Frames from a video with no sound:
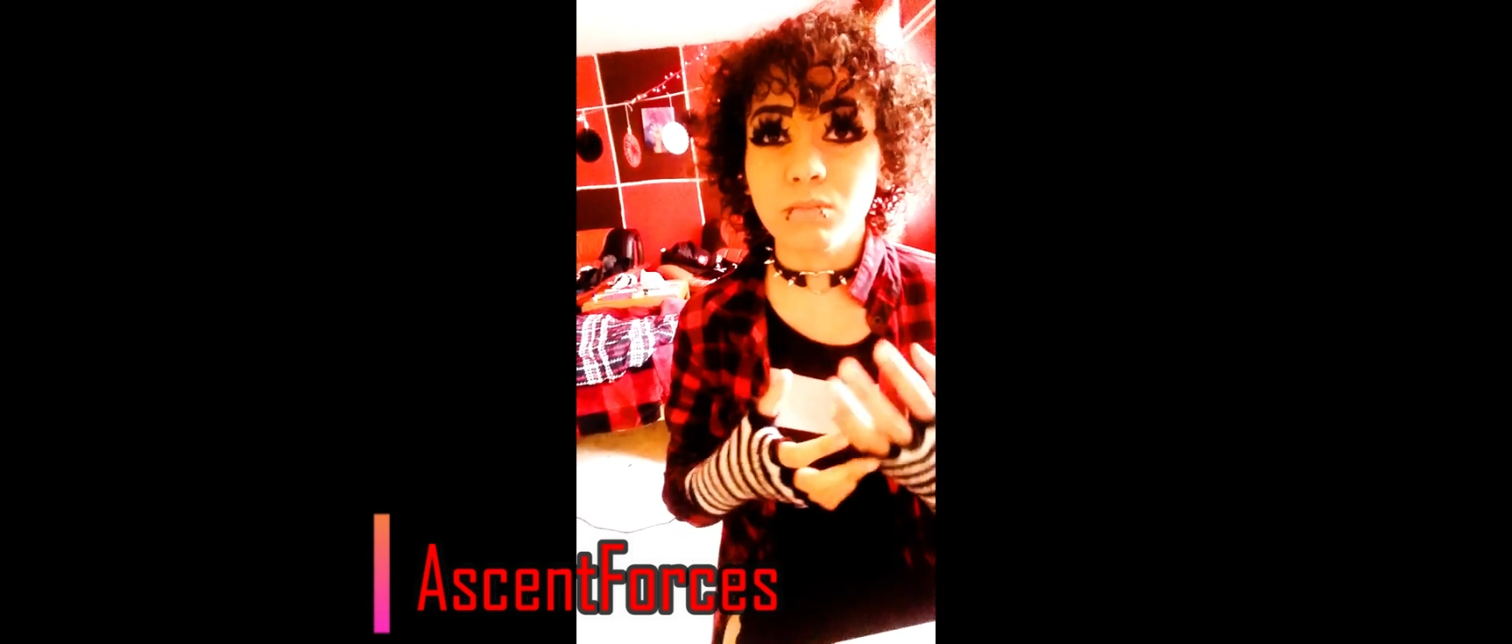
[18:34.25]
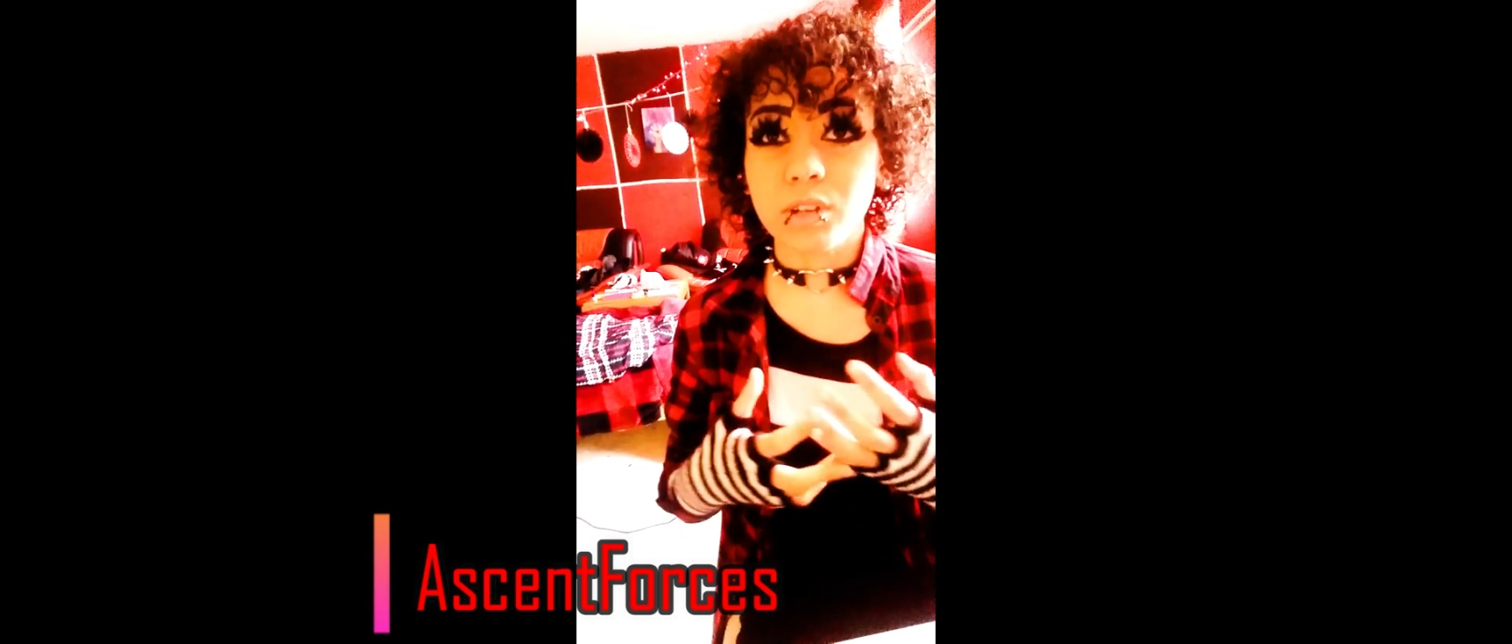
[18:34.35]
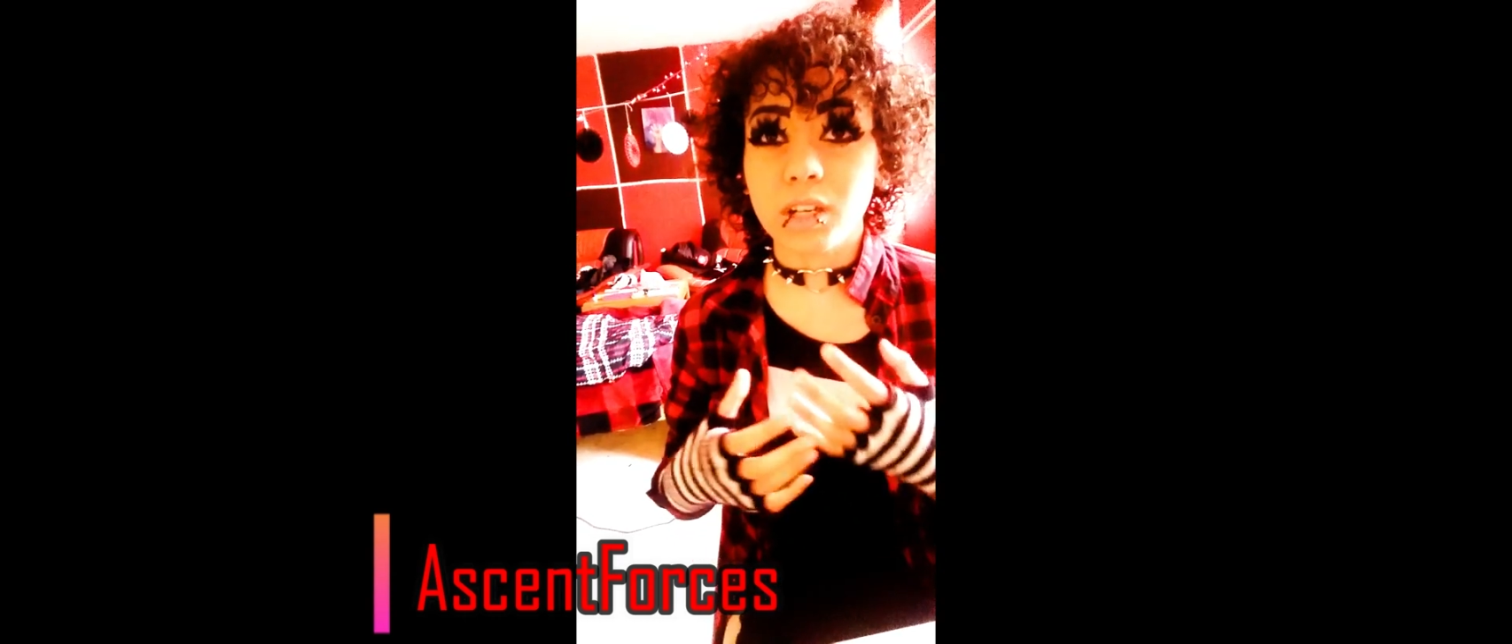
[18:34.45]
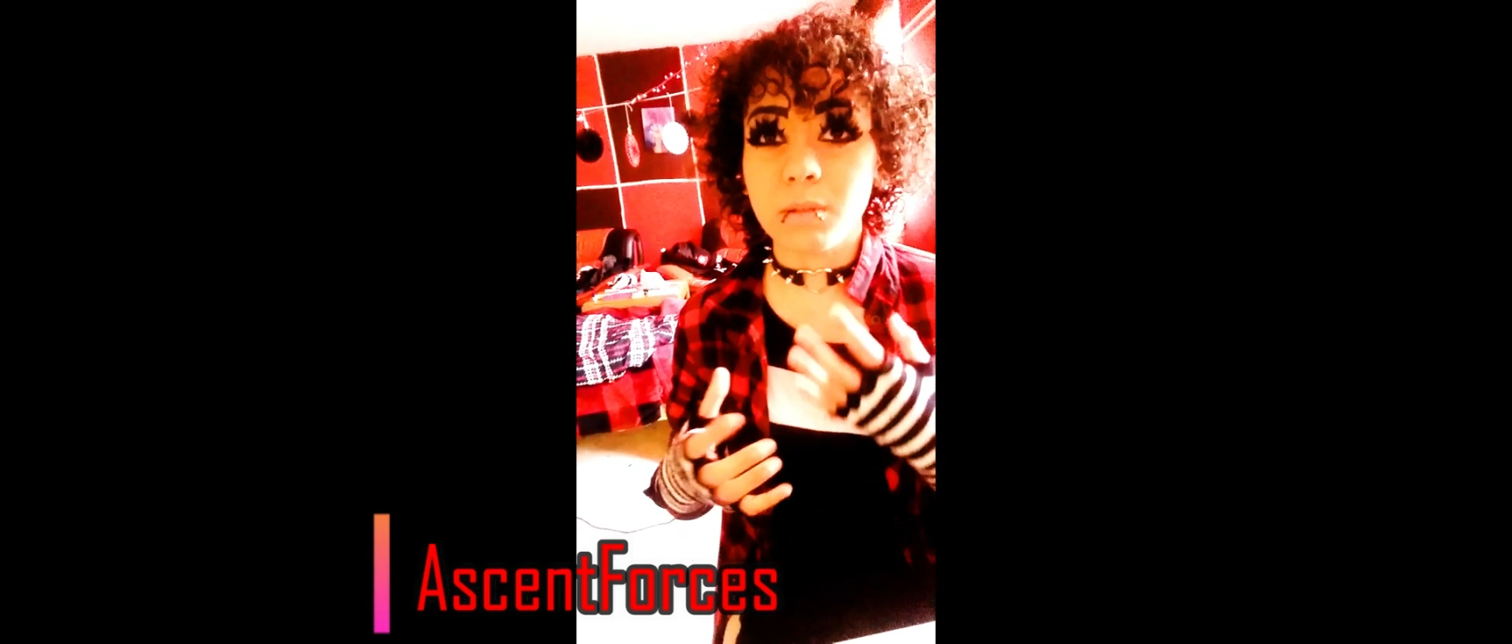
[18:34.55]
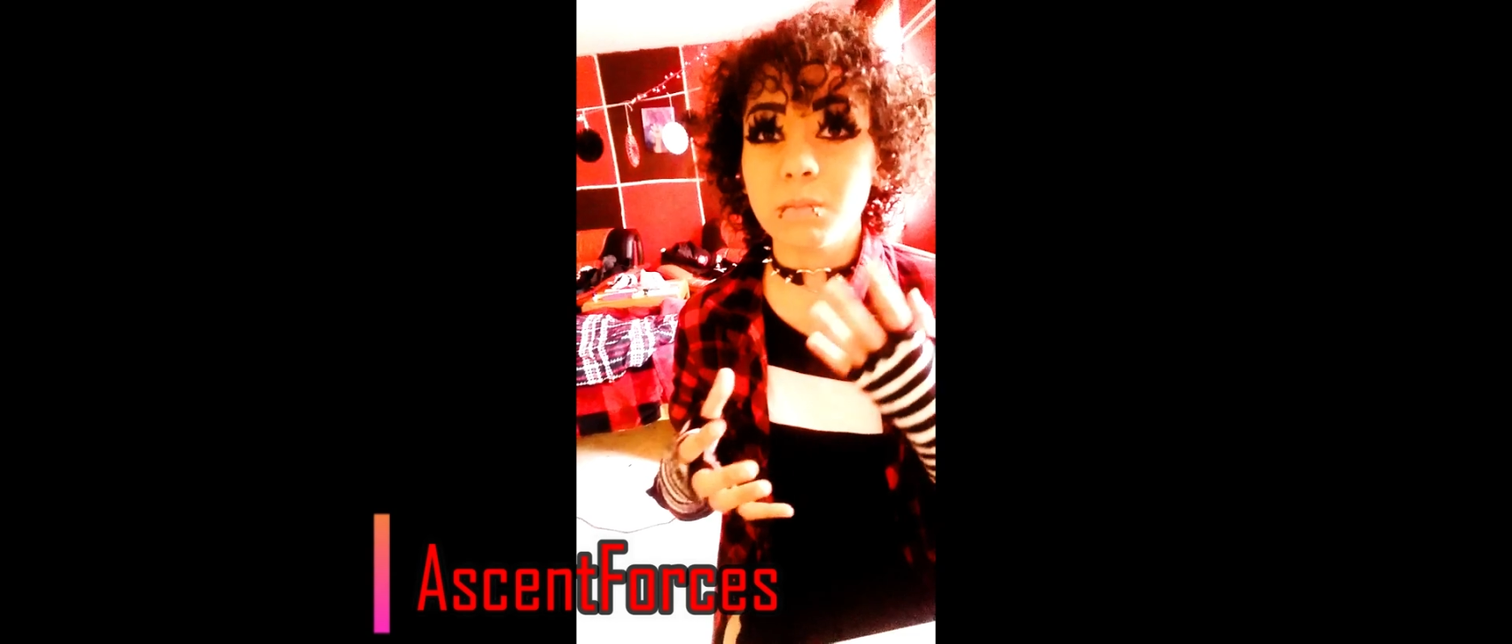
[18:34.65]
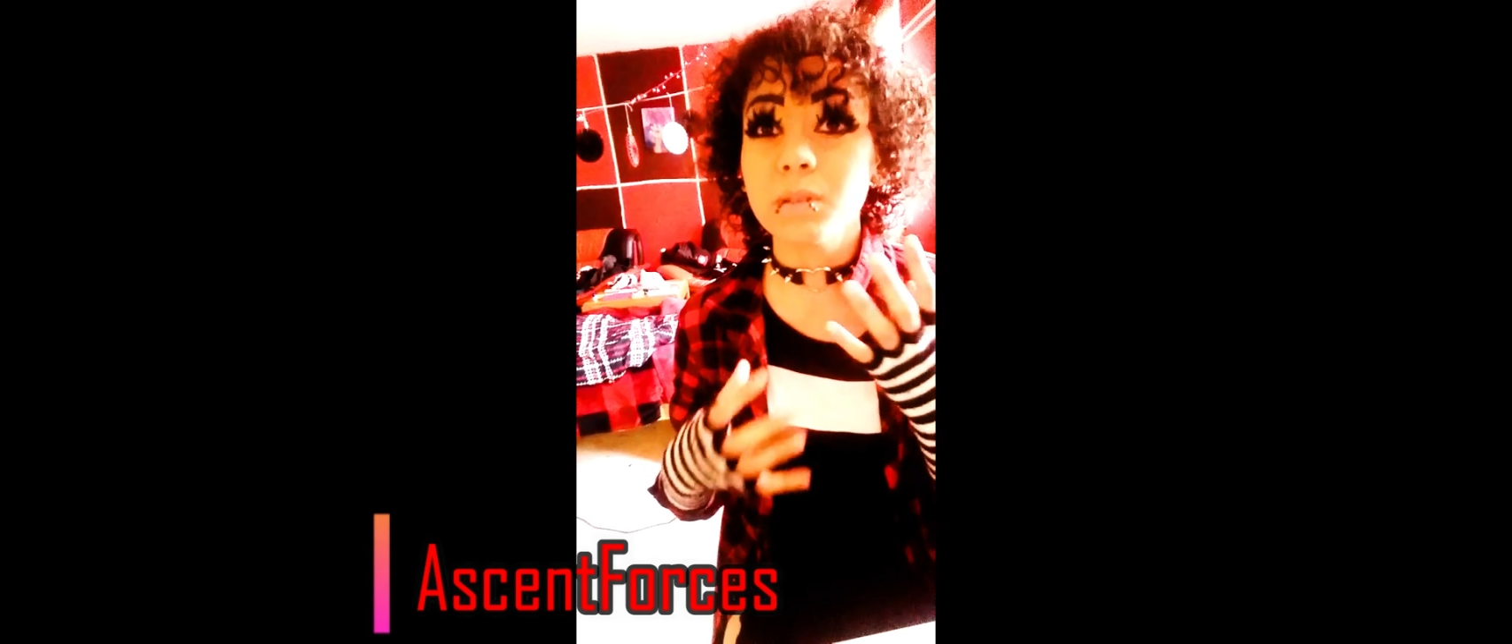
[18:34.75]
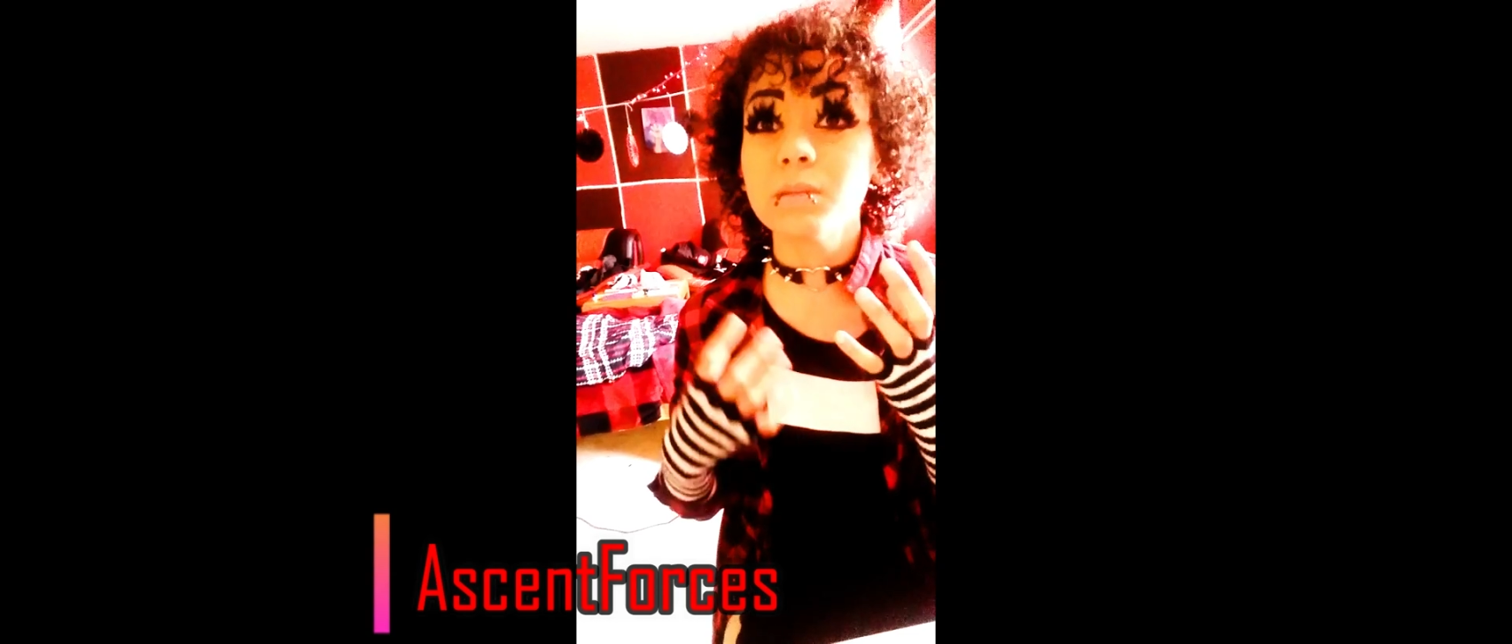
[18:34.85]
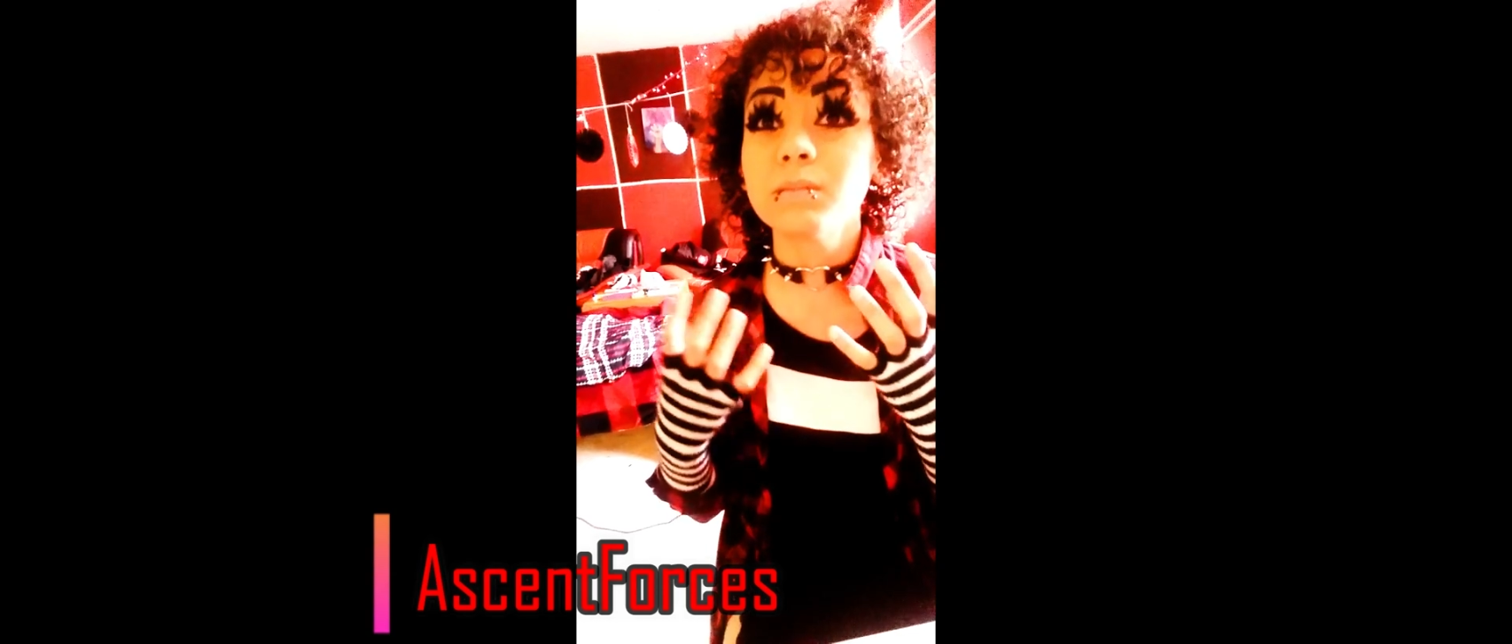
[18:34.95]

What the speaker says: bring up